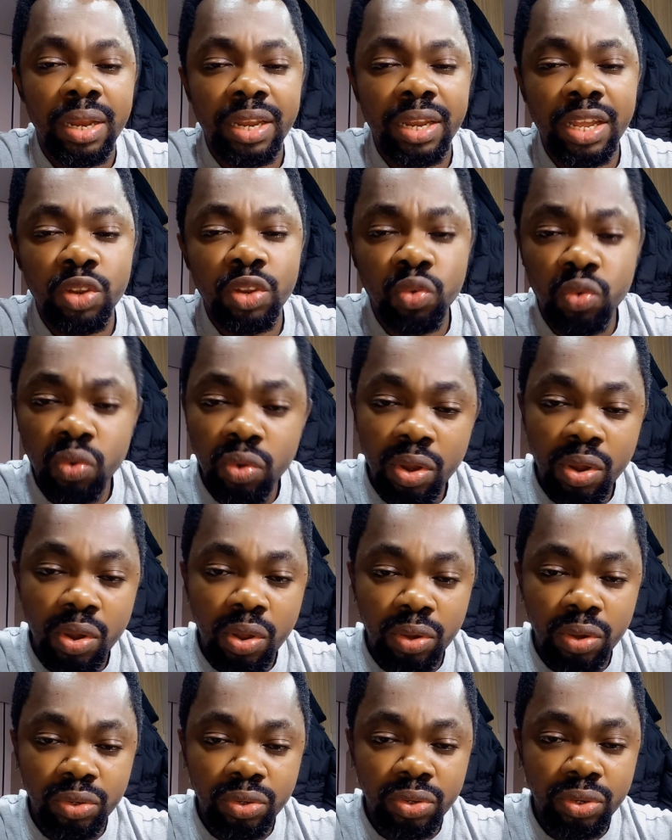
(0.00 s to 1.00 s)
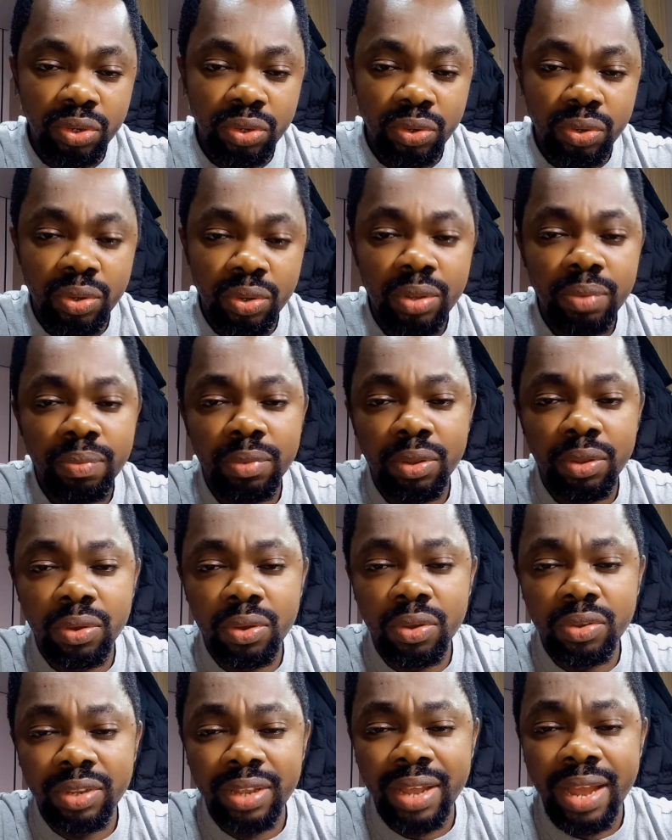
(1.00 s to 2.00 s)
then good luck to you,
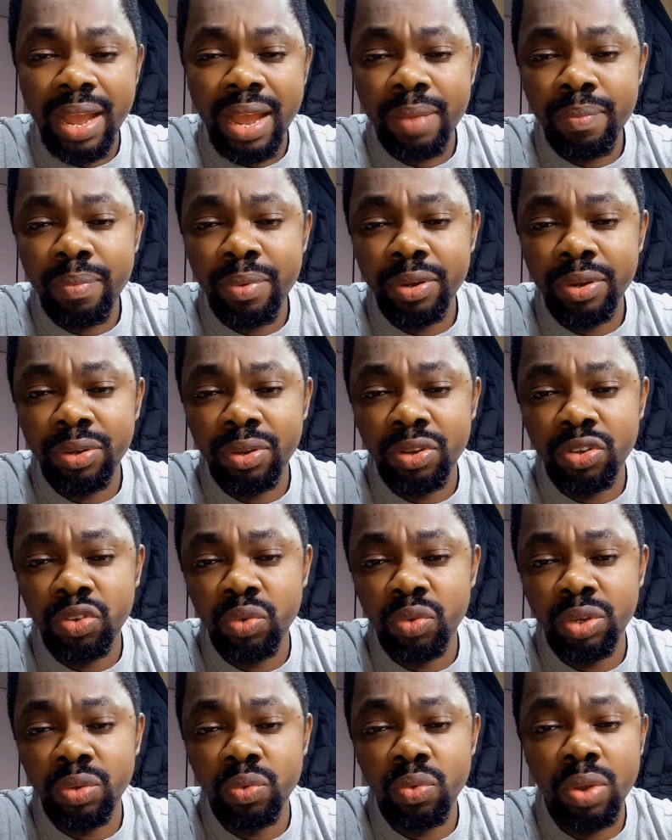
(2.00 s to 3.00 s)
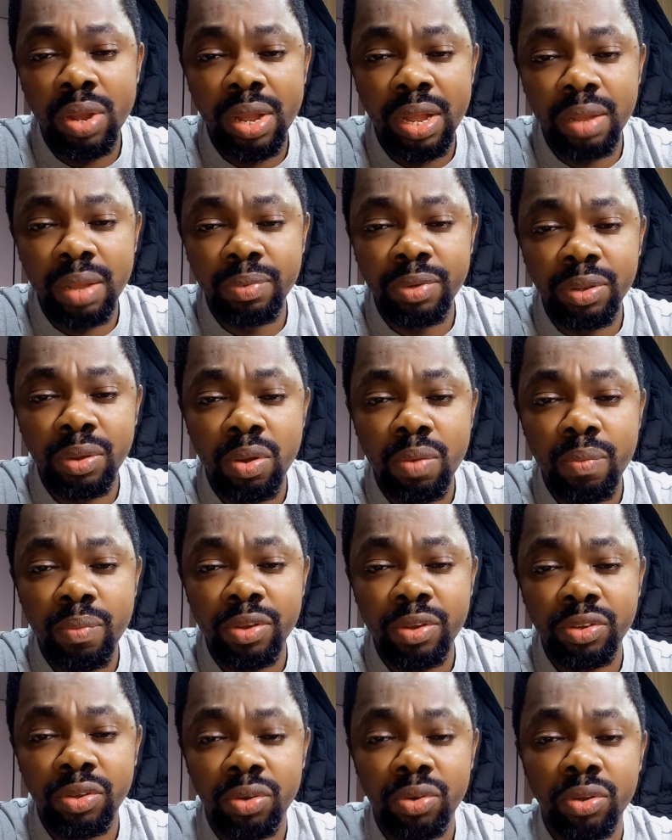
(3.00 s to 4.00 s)
because the high pressure switch will help the
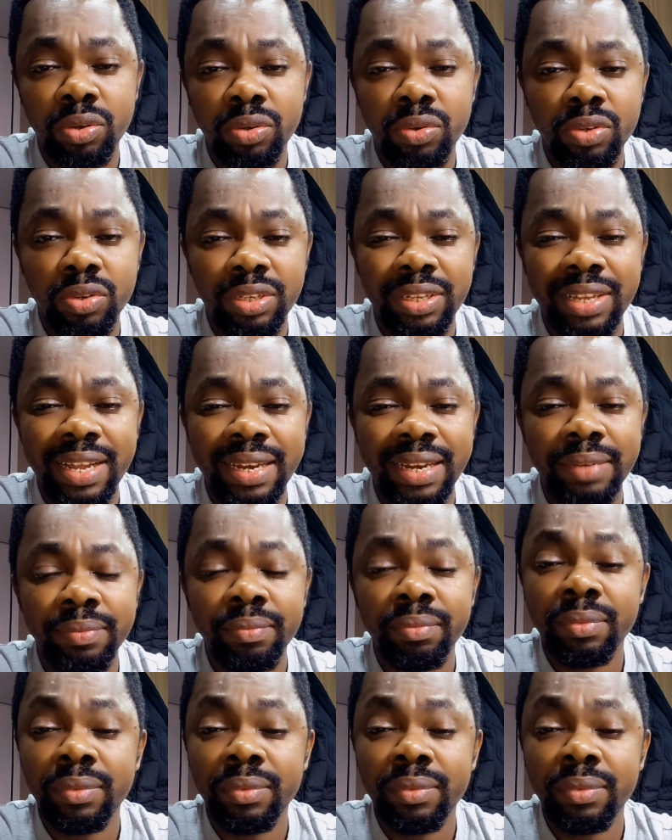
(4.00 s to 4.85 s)
compressor not to start.